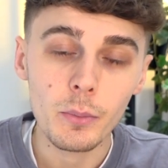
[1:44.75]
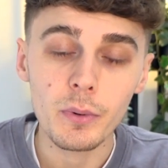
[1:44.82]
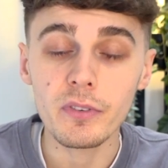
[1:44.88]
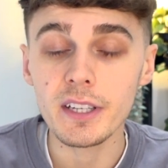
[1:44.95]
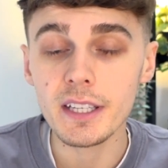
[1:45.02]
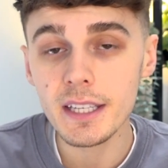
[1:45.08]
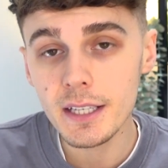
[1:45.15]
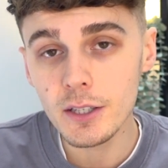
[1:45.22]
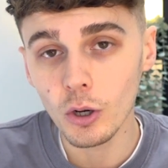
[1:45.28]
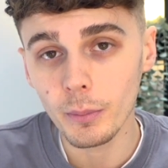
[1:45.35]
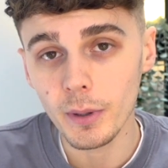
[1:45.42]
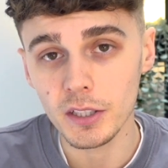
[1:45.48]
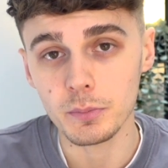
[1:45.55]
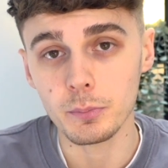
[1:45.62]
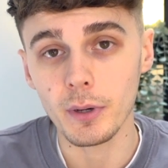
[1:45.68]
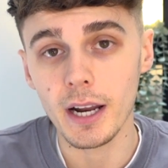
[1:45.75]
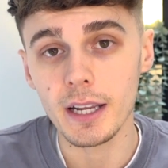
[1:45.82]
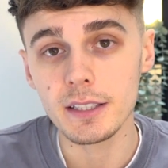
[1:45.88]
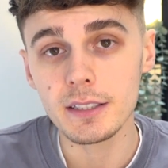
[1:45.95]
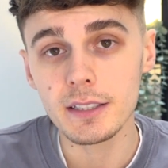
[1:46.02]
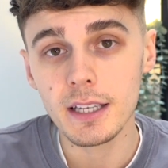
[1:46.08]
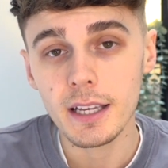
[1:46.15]
With an e-commerce
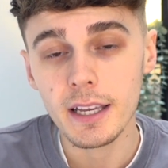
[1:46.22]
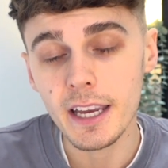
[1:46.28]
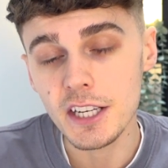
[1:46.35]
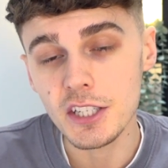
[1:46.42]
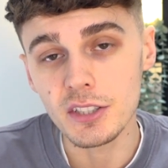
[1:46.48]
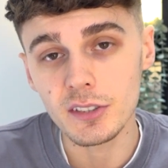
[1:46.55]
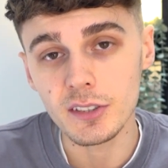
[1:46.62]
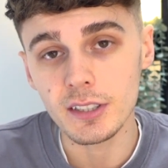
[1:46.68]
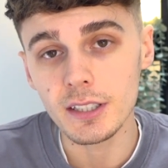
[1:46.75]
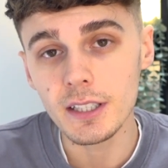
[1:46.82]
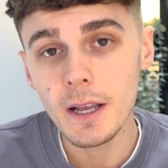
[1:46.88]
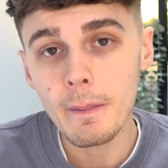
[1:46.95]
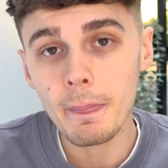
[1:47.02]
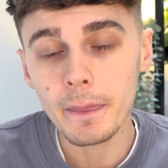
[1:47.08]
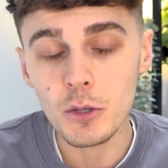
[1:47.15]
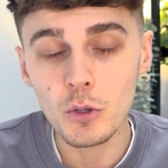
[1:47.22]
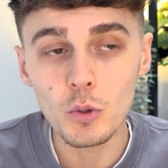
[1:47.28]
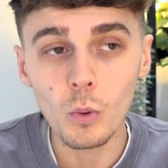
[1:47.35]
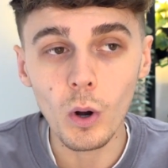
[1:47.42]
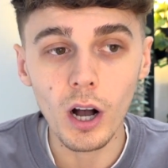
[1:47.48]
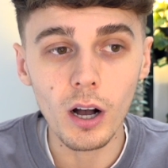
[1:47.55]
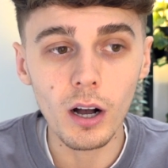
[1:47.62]
brand agency,
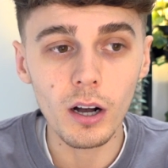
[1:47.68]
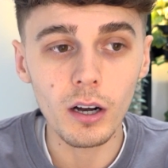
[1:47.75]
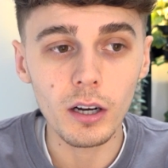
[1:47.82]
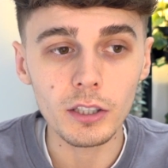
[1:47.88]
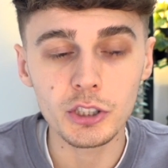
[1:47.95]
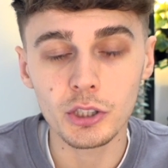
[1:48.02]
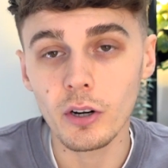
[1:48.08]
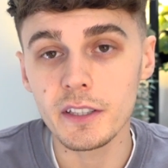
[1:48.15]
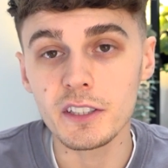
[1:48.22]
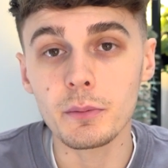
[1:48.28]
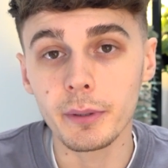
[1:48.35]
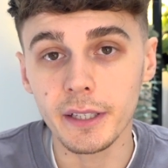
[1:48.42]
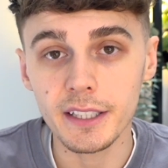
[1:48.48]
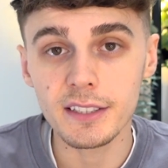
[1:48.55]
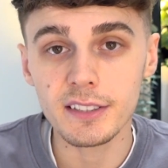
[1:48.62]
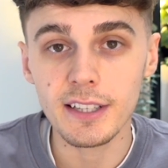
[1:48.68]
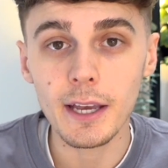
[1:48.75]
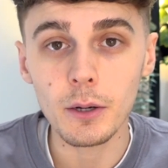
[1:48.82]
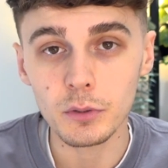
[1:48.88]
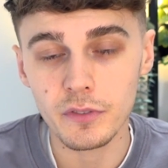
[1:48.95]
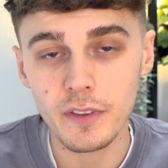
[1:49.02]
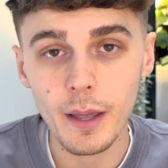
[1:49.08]
you are trying to bring in
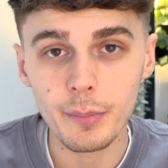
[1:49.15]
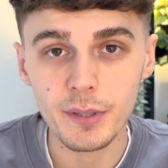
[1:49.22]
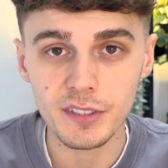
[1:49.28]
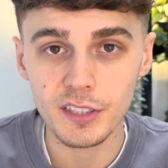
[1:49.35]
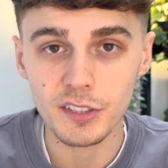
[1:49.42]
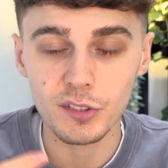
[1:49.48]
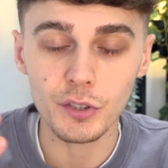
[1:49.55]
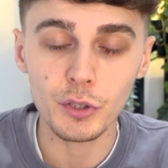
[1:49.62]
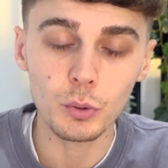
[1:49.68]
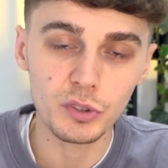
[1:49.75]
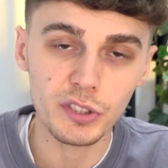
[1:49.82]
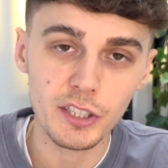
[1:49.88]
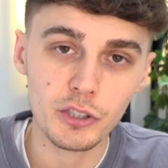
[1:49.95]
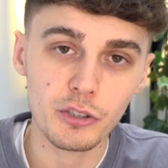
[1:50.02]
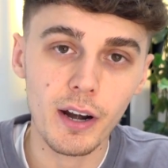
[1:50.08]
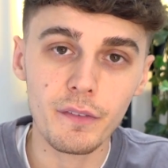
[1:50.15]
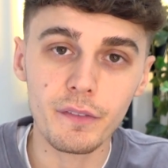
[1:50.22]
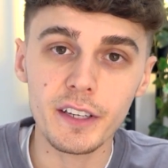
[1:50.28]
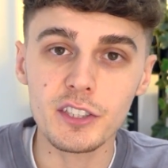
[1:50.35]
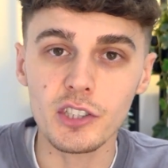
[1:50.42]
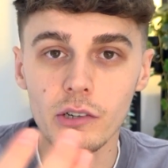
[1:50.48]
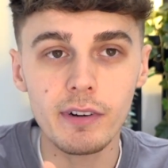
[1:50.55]
sales for that business. So you'll send
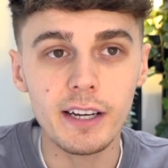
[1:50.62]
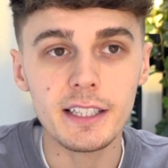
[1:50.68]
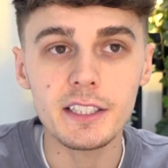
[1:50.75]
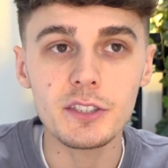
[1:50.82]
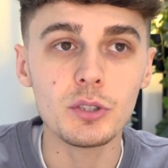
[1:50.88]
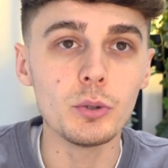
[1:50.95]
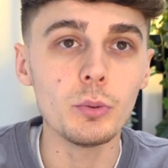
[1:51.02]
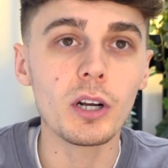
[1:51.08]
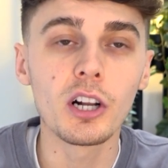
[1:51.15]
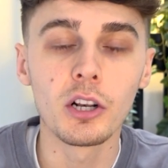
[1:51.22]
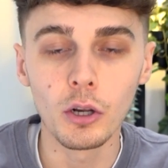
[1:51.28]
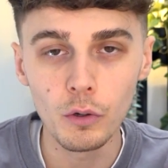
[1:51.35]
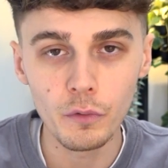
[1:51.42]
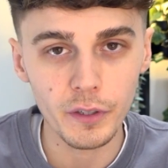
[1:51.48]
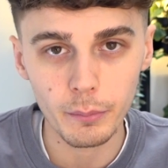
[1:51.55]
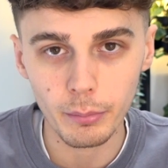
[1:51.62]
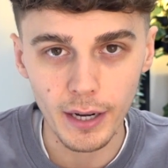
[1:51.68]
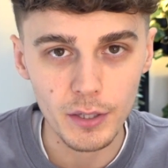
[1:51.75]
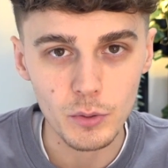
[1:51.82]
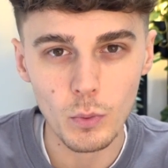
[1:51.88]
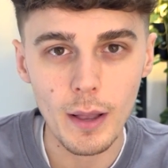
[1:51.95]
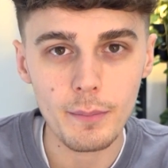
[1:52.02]
traffic directly to a clothing
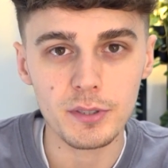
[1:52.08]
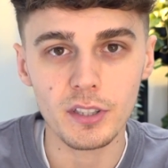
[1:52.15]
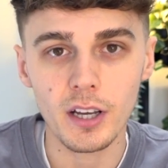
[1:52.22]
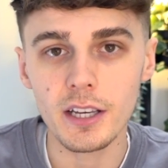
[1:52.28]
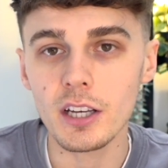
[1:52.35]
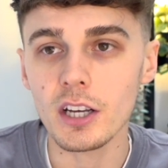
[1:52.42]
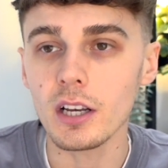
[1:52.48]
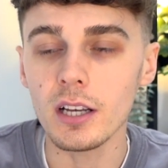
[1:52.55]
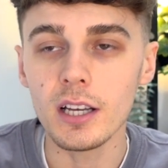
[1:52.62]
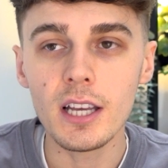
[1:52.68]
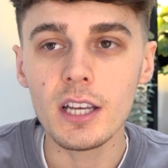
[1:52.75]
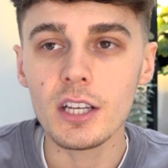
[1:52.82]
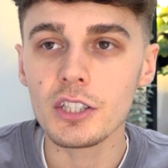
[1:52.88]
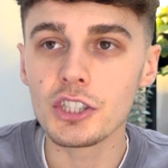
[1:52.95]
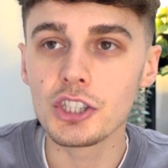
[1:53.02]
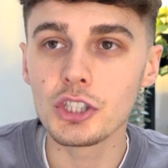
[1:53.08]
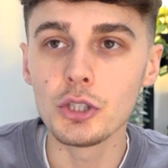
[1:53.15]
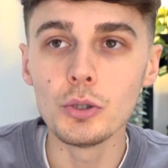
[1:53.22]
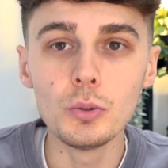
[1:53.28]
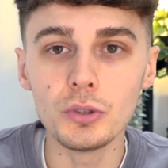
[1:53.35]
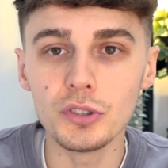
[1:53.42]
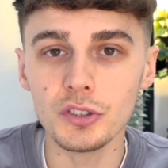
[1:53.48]
brand website, a
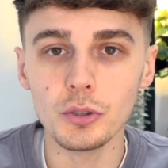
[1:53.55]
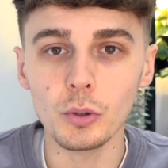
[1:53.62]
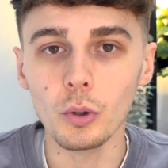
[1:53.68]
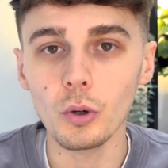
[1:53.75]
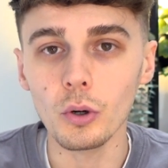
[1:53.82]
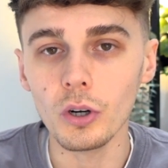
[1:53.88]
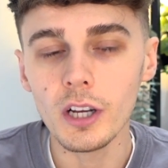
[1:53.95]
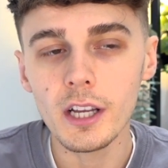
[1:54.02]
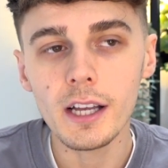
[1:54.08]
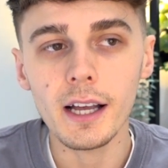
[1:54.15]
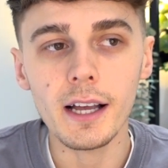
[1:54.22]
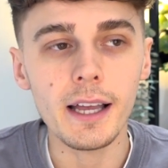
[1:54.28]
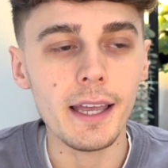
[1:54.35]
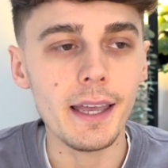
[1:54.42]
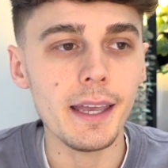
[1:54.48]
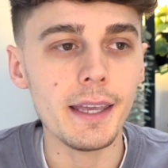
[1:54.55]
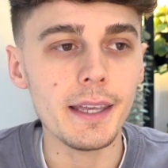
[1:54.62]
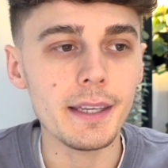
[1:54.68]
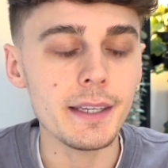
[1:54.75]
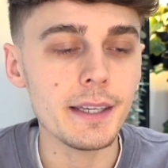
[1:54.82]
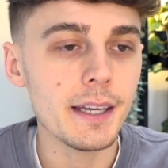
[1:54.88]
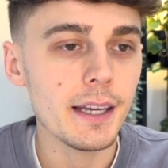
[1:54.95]
shoe store,
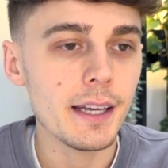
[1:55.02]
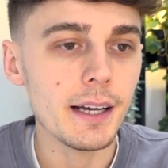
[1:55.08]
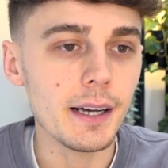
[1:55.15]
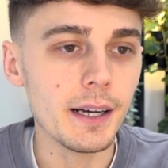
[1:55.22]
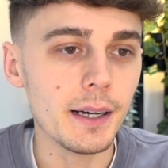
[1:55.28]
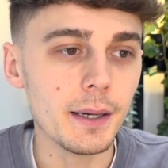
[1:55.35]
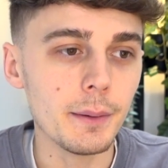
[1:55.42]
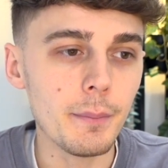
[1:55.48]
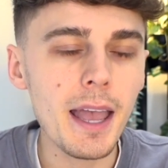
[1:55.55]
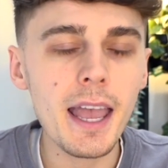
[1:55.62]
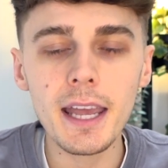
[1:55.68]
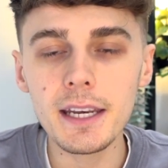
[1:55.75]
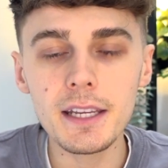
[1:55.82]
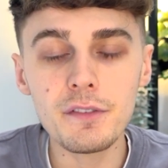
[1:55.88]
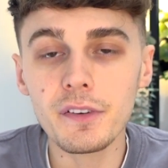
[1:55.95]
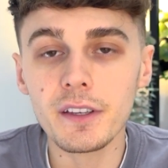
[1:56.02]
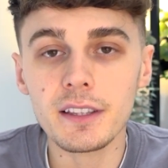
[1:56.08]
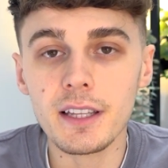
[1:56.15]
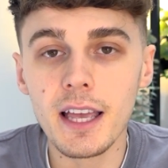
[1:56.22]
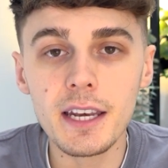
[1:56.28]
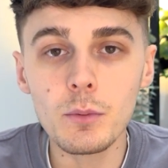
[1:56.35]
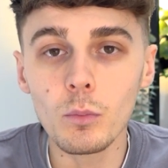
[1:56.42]
anyone
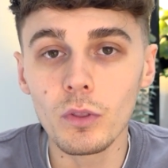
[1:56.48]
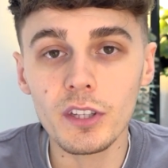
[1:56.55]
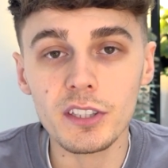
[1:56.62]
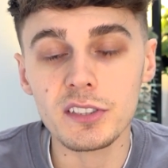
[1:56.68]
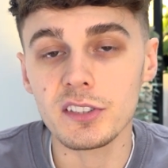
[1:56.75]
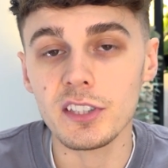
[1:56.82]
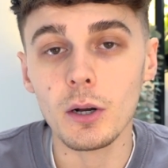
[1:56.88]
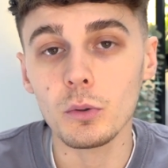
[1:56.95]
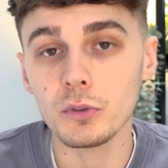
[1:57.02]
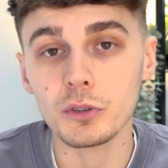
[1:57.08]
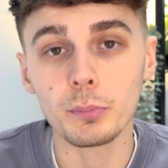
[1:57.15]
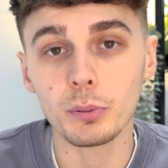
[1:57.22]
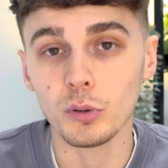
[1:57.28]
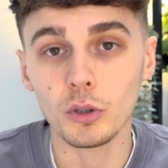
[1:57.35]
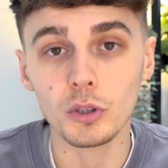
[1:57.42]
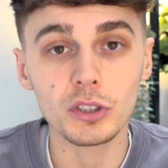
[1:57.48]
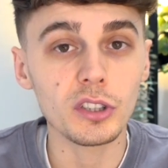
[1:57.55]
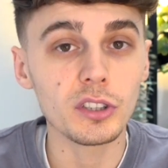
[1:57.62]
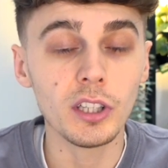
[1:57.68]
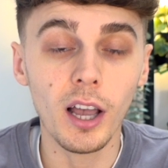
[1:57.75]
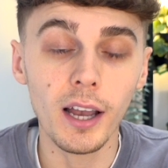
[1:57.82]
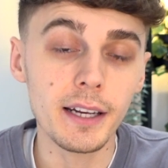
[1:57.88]
that sells a product
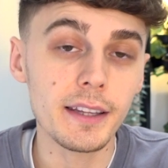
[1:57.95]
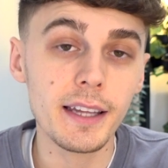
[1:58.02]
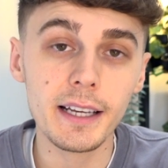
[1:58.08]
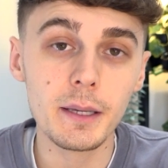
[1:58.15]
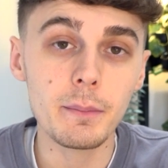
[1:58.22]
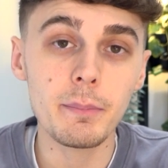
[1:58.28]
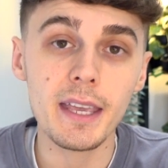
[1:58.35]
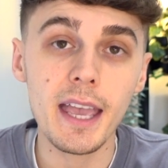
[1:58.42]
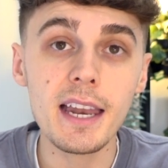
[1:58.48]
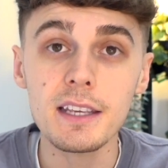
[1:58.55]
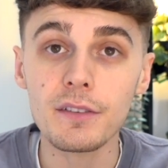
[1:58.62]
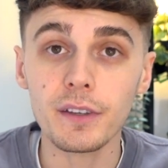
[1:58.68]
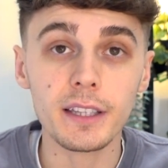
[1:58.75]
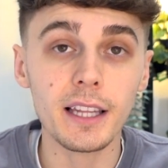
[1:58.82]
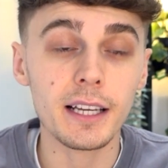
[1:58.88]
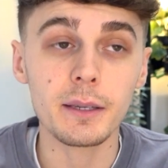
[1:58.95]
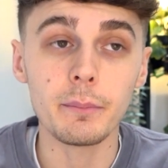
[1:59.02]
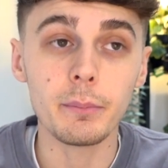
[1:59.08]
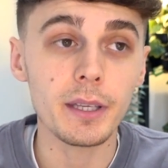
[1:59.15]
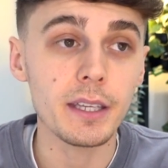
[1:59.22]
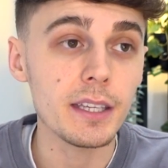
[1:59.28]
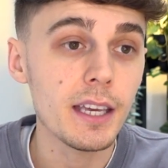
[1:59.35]
online, and that can be anything. That can
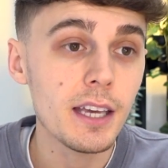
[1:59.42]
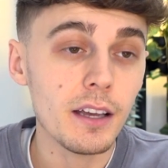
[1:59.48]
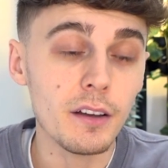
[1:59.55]
be